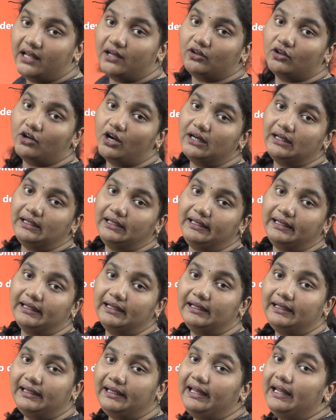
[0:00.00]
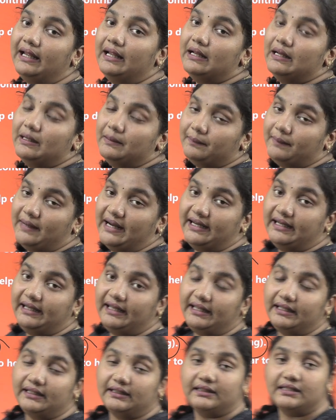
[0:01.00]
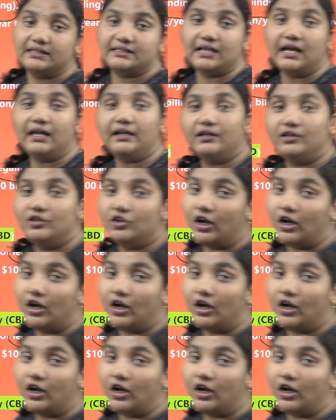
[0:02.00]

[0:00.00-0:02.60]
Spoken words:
are not legally binding. These are